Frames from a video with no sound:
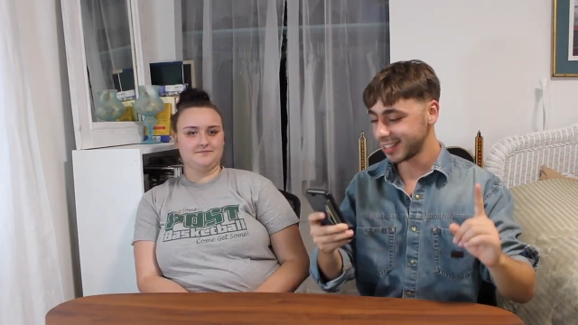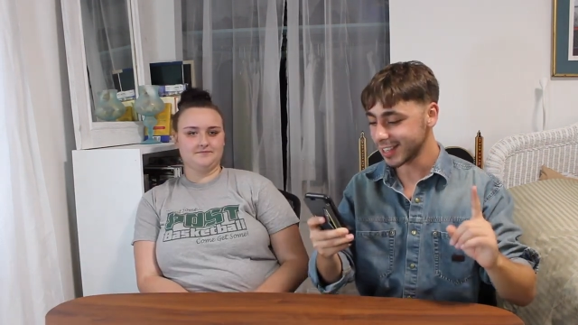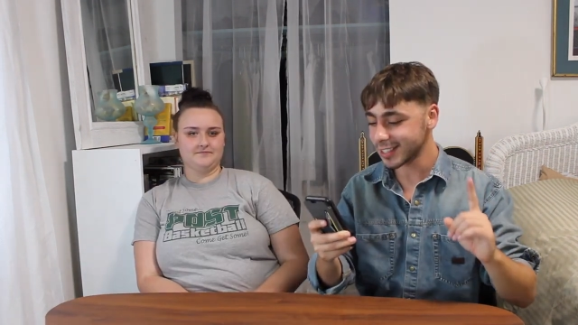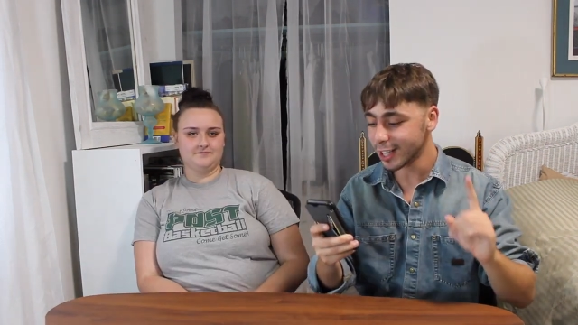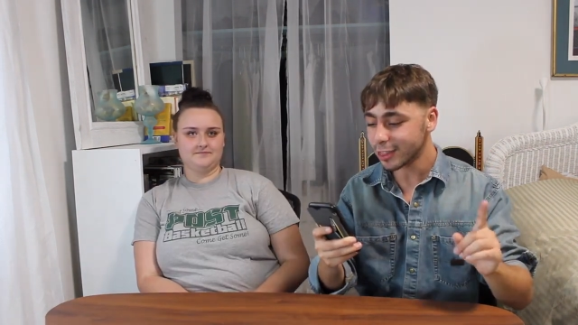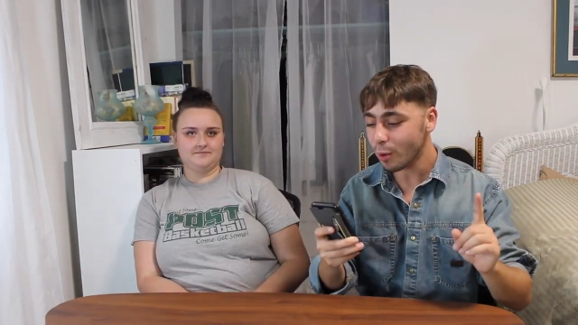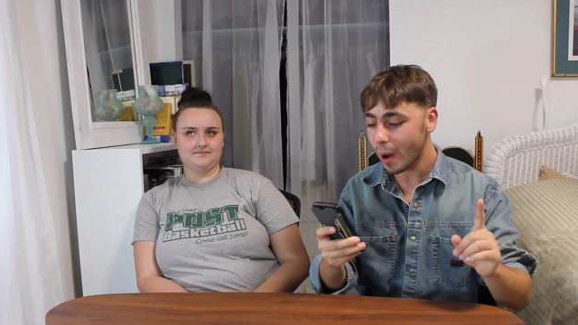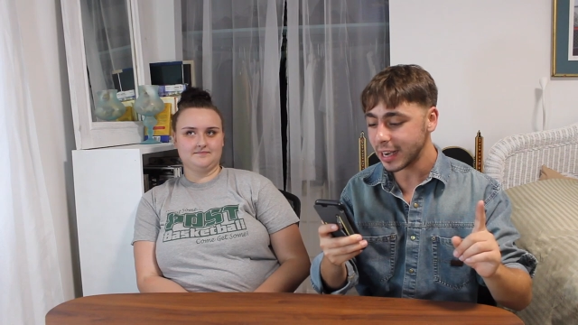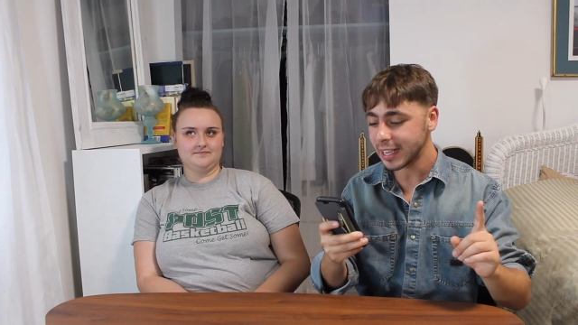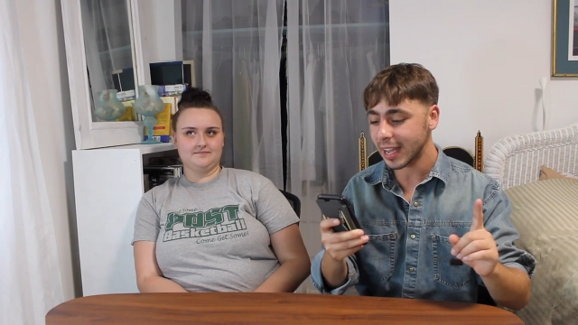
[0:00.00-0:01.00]
Speaker 1: Does
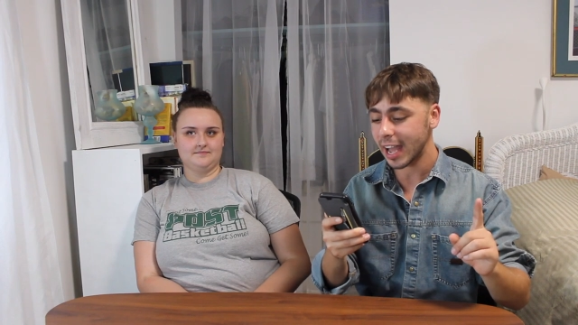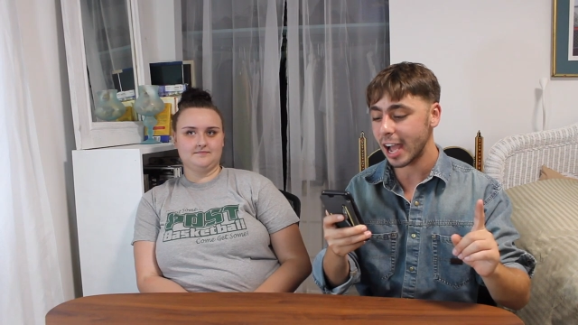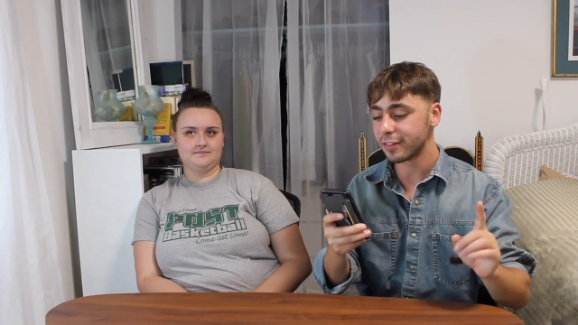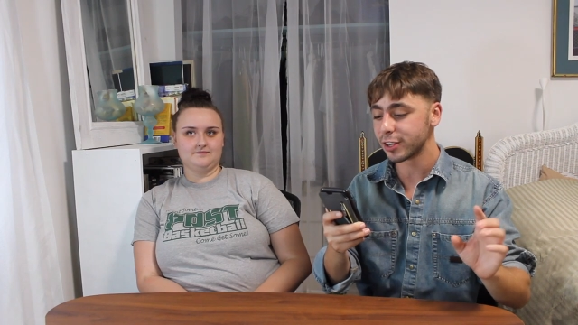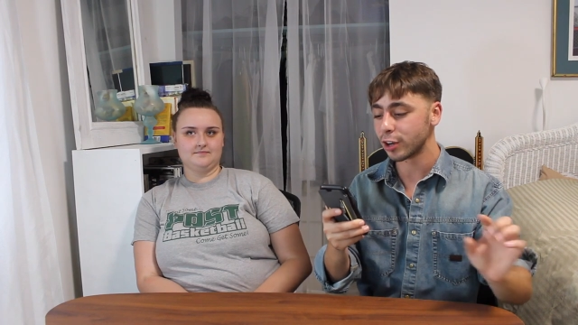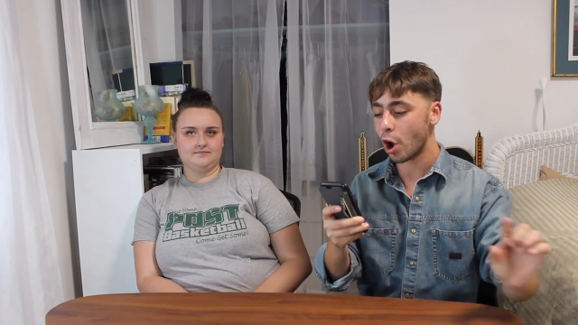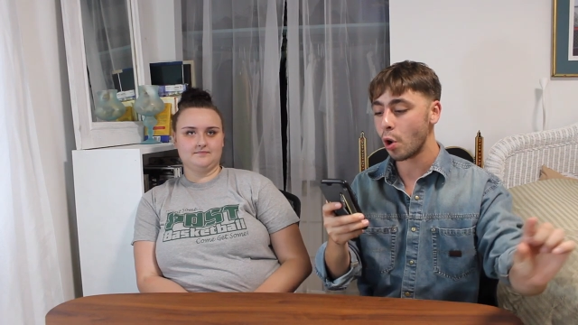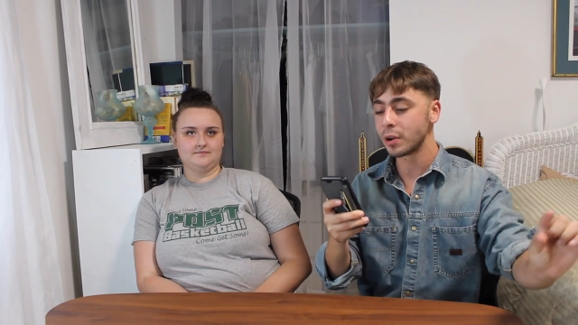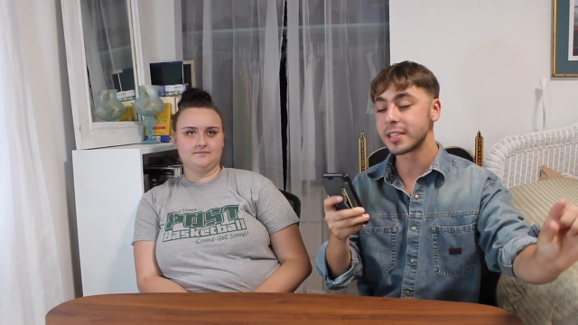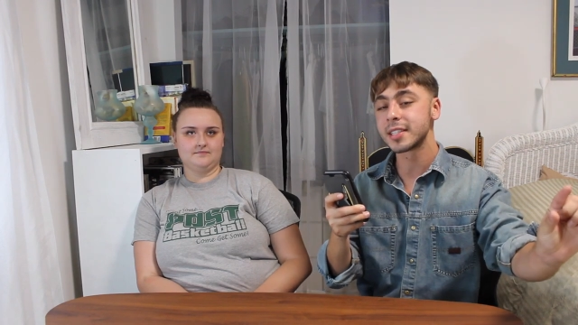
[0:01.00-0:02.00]
Lithuania have their
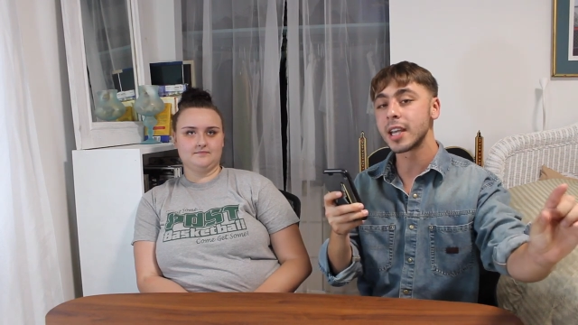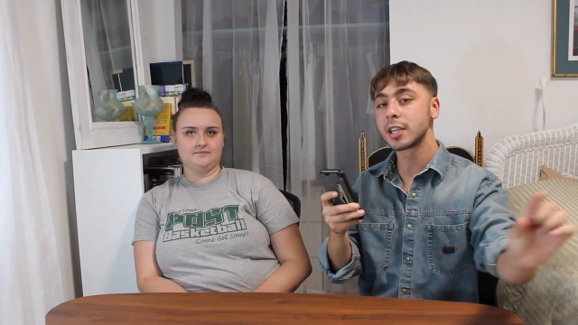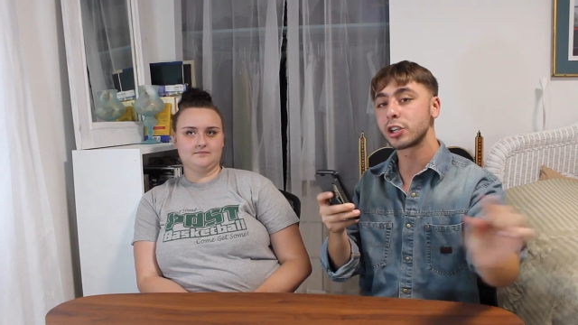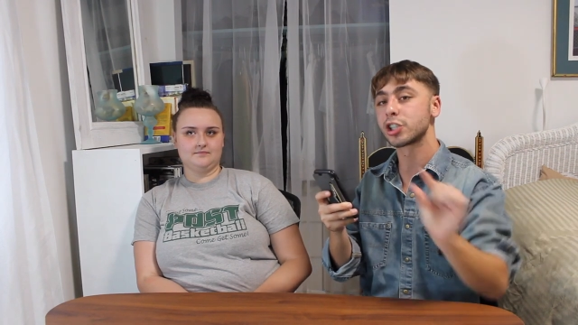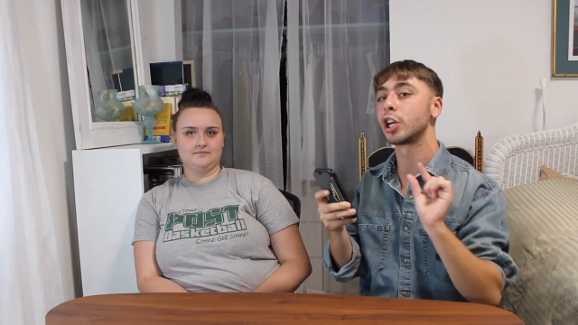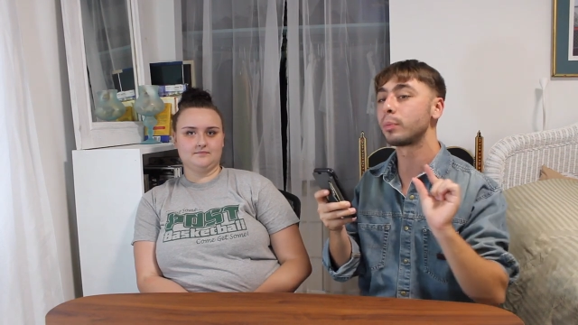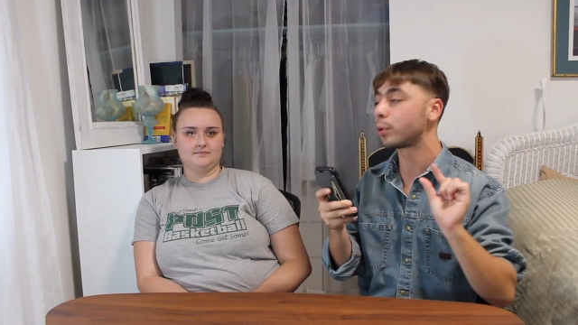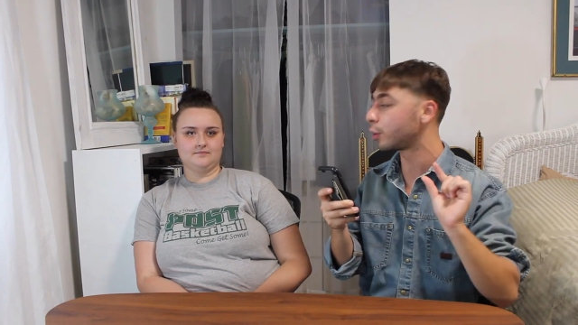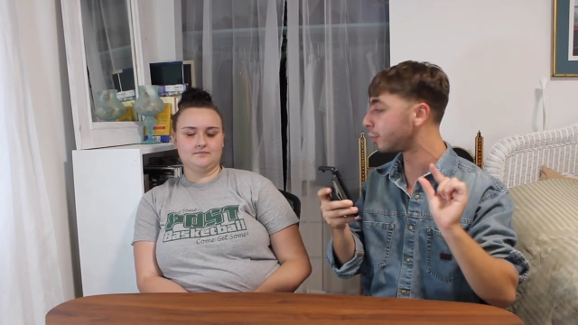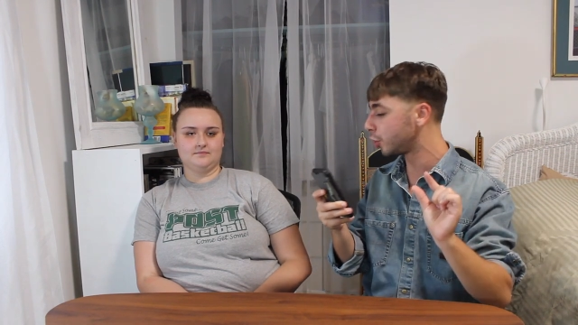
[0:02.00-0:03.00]
own signature
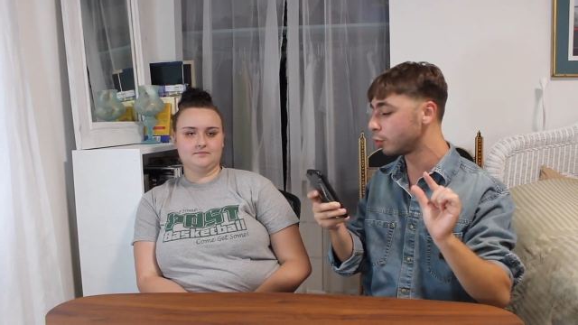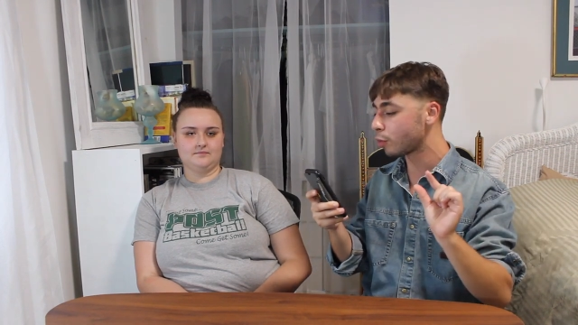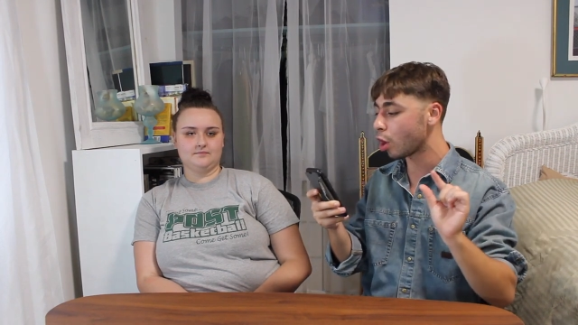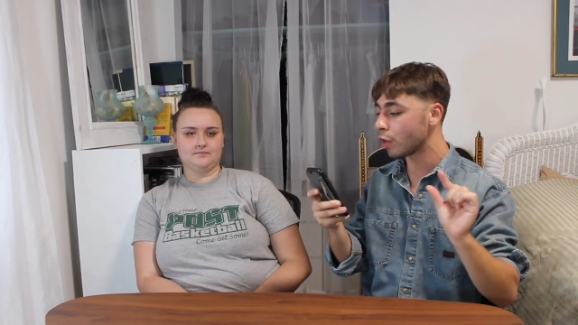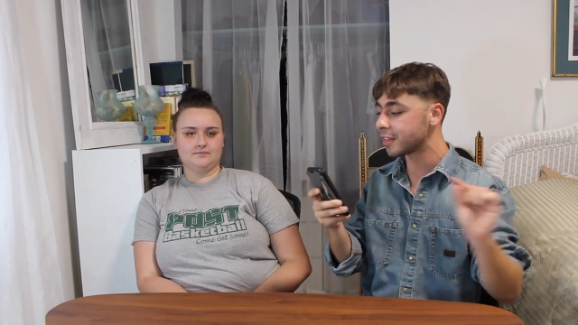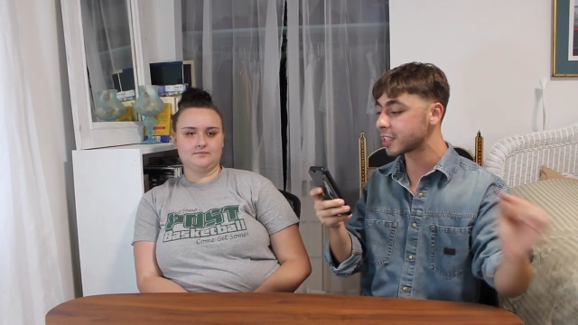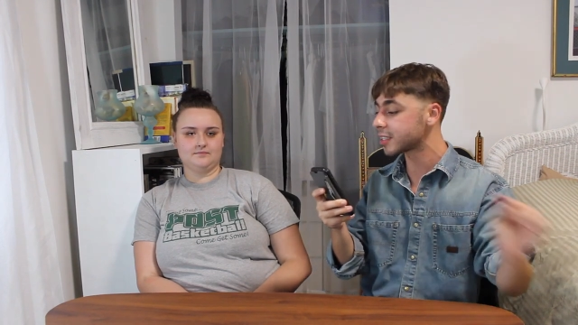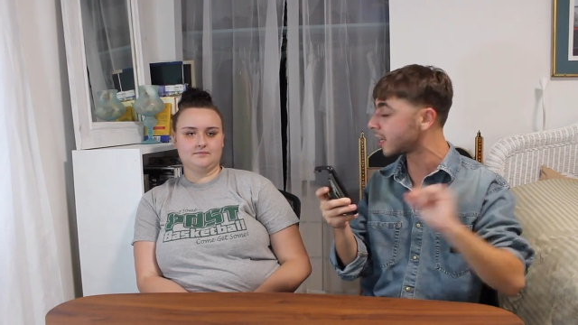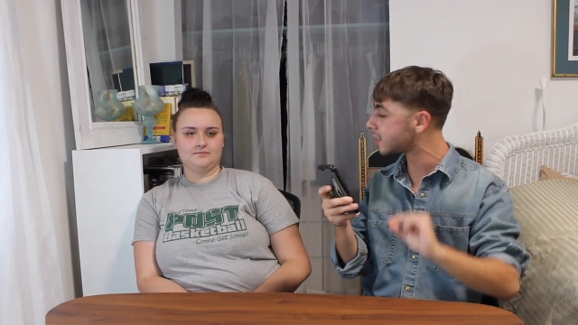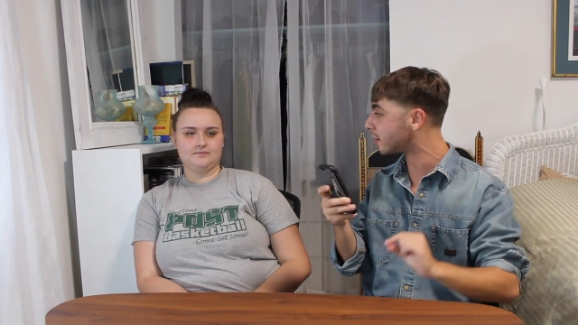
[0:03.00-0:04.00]
perfume called the
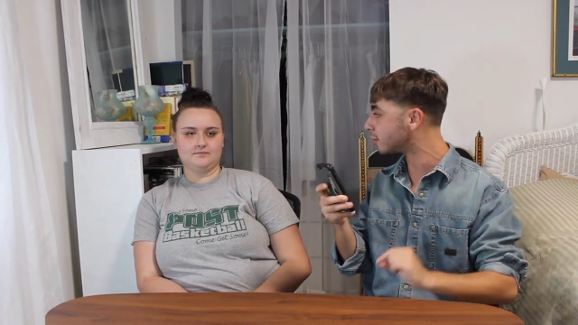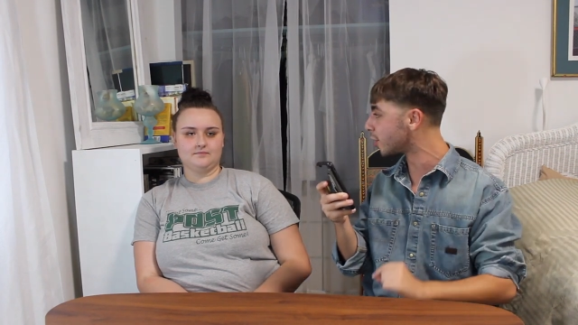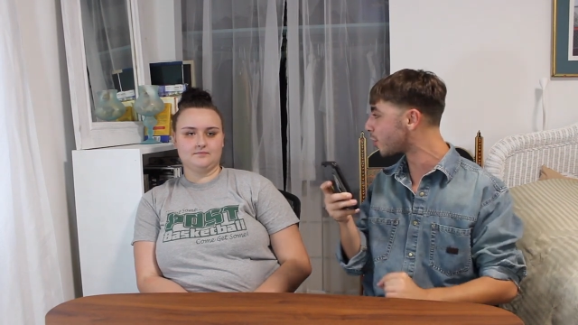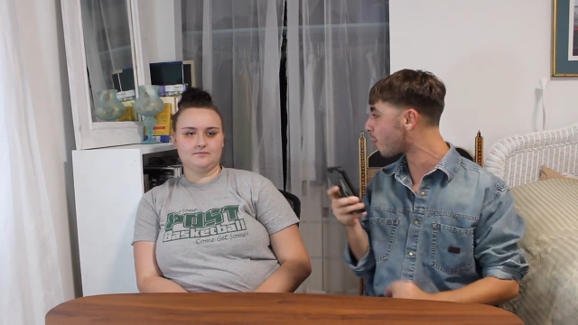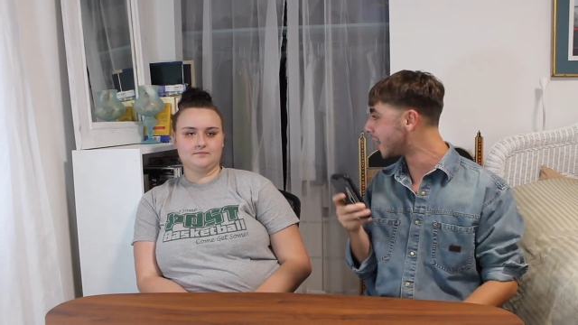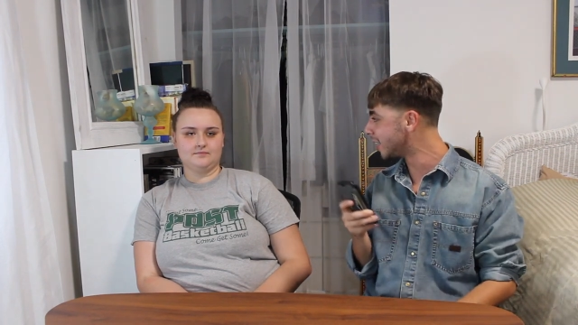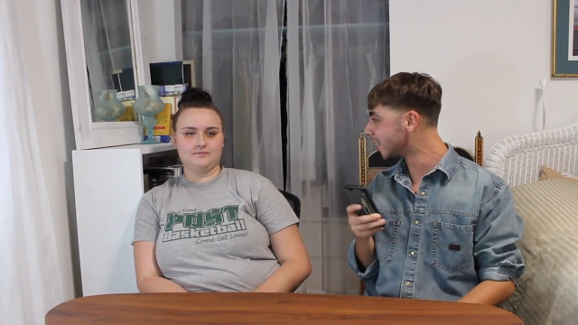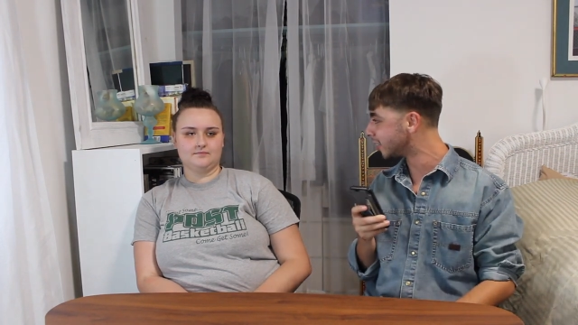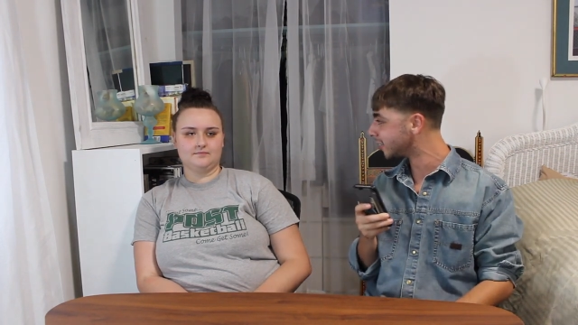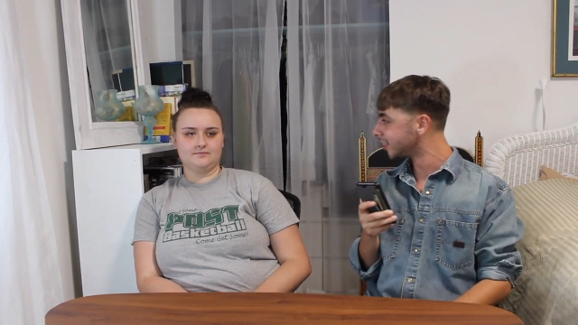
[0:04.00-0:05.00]
Scent of Lithuania?